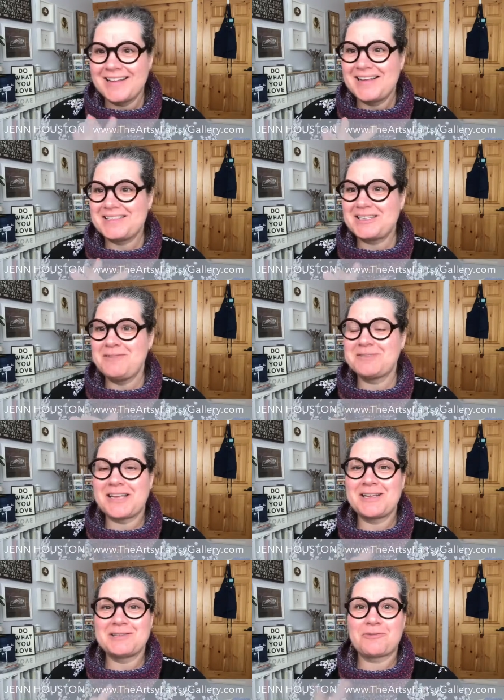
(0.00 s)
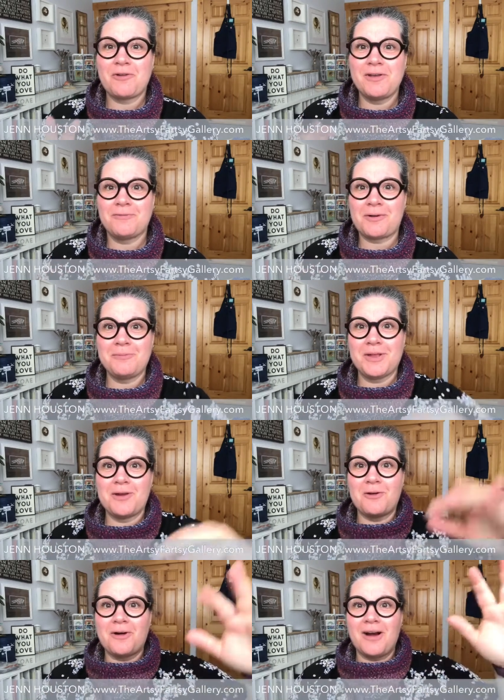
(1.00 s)
it seems like it's going from, you
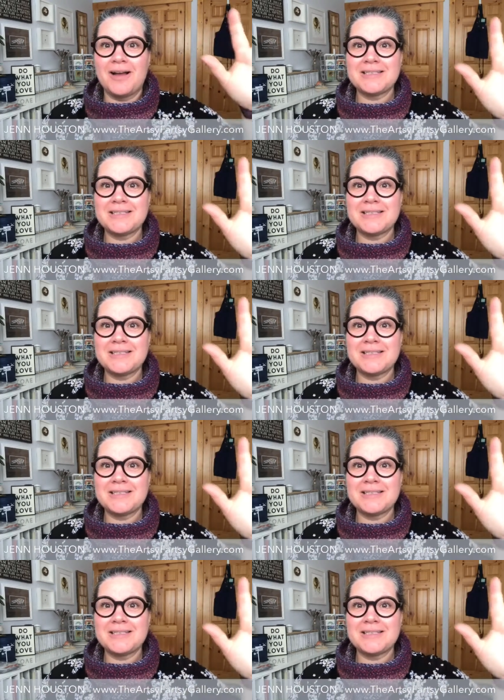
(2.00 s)
know,